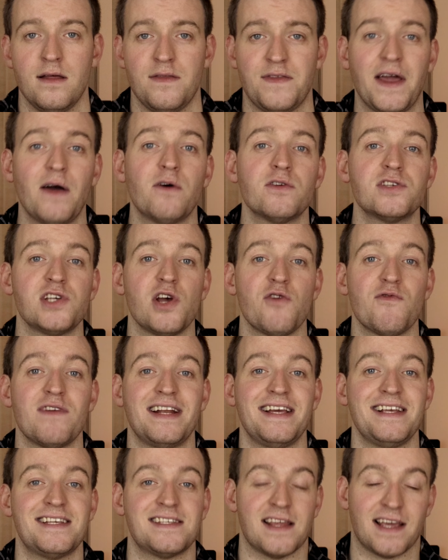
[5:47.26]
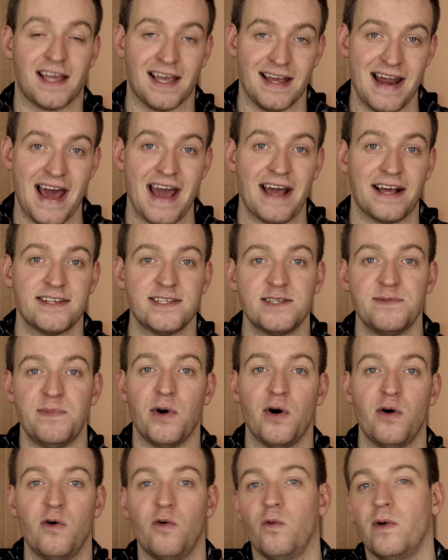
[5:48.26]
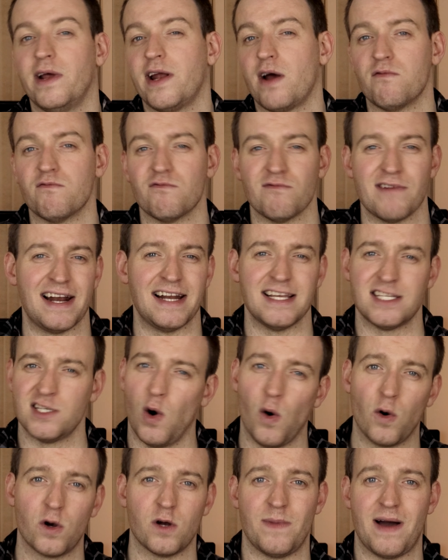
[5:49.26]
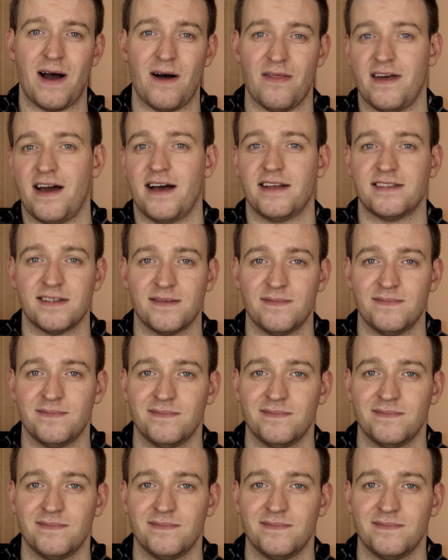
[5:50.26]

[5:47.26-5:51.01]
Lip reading: They also released the Kinect, but we don't really talk about that.